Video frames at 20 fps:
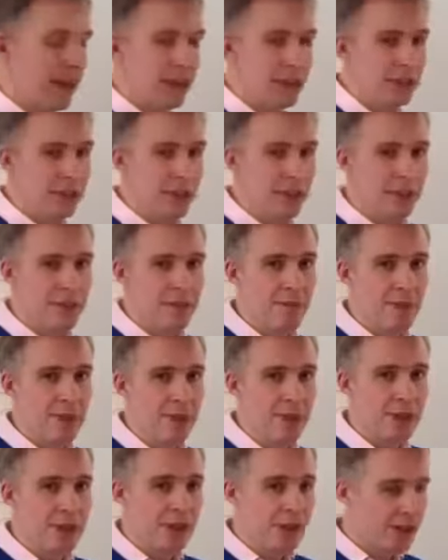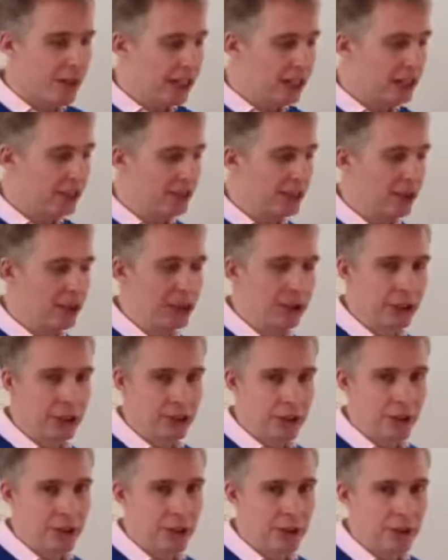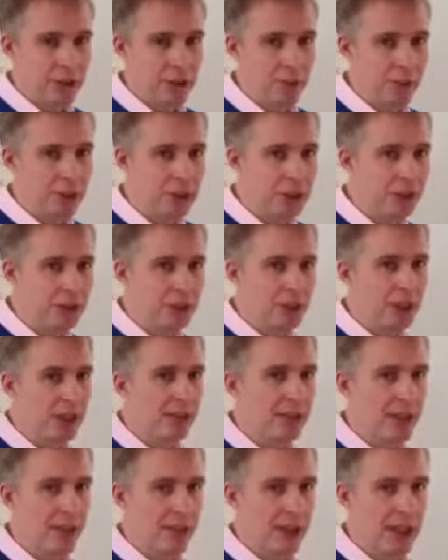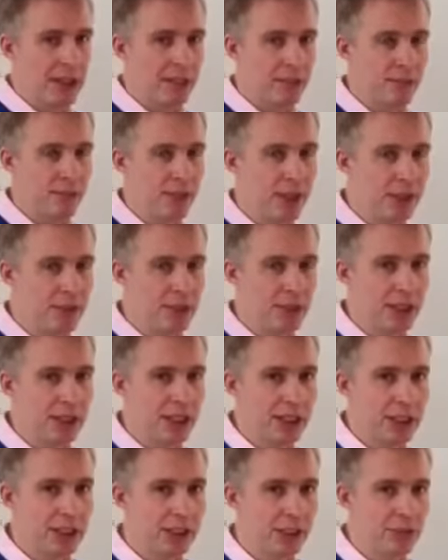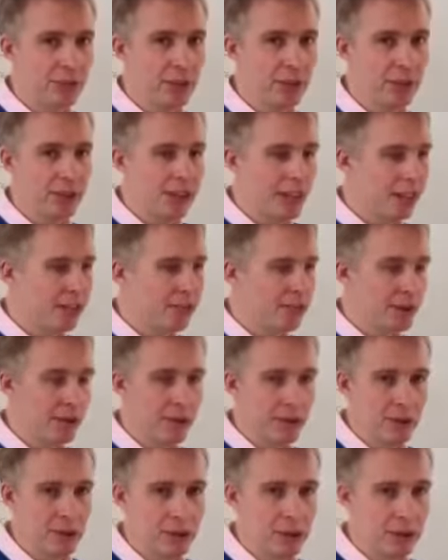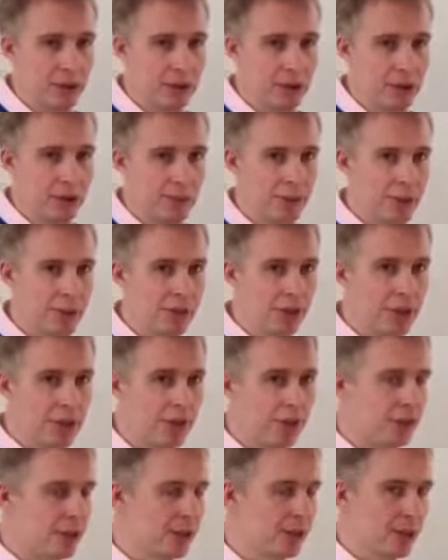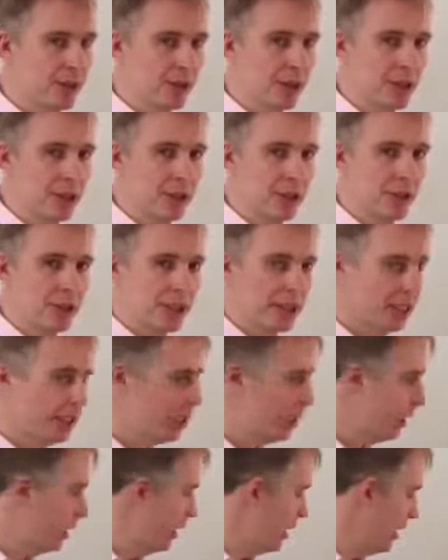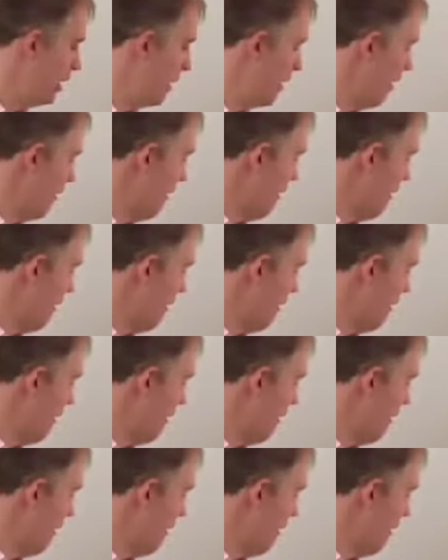So you could actually be using 2 Euro bins, saving £1,000 a year just by getting rid of those 2 Euro bins that you don't actually need.